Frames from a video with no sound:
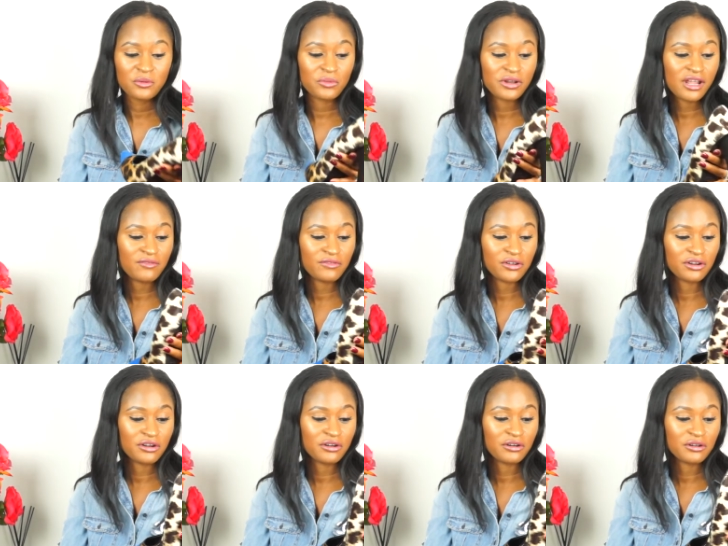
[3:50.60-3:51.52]

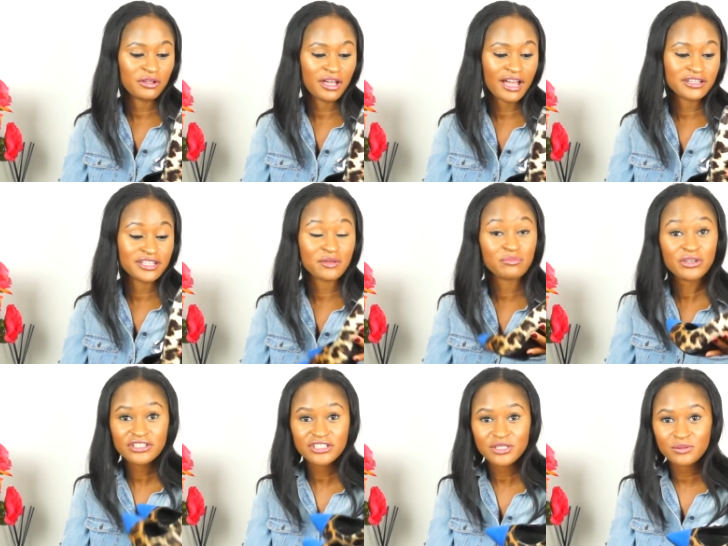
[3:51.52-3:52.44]
Whenever I take
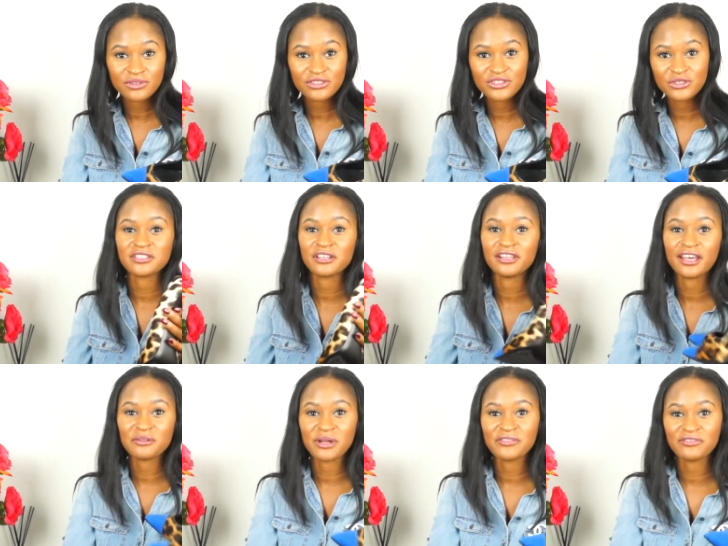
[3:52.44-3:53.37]
pictures with these shoes, a lot
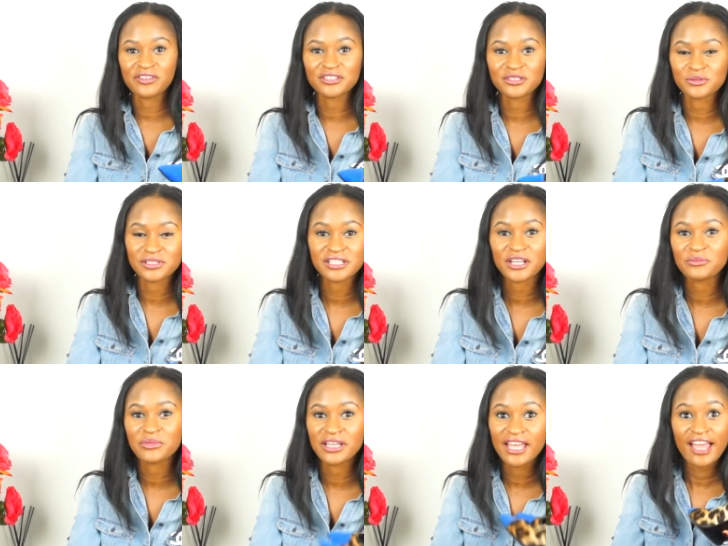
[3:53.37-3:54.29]
of my friends always tell
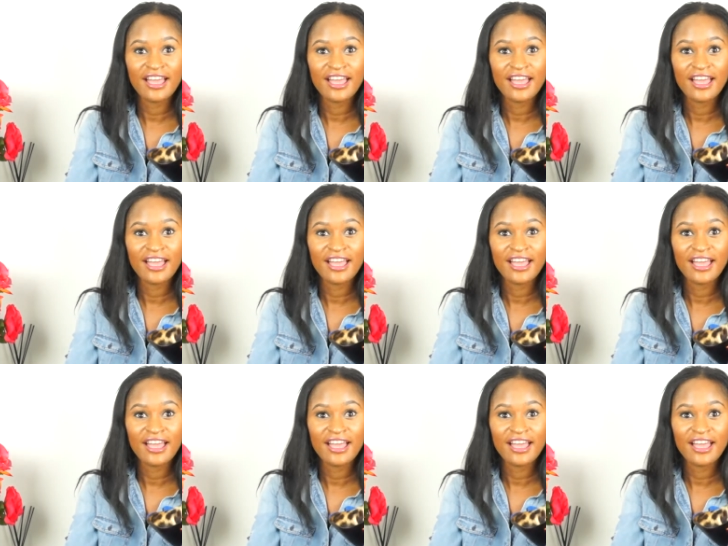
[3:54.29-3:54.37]
me,